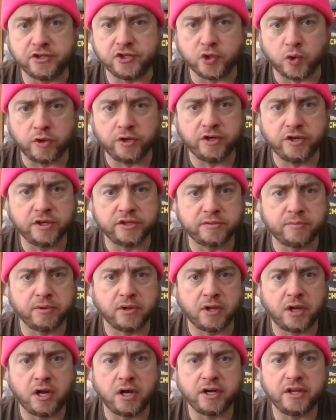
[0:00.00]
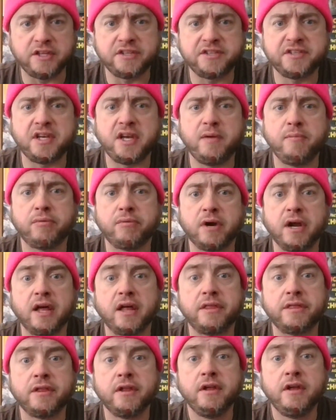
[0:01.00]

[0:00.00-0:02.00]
Jordan doesn't belong in the same breath.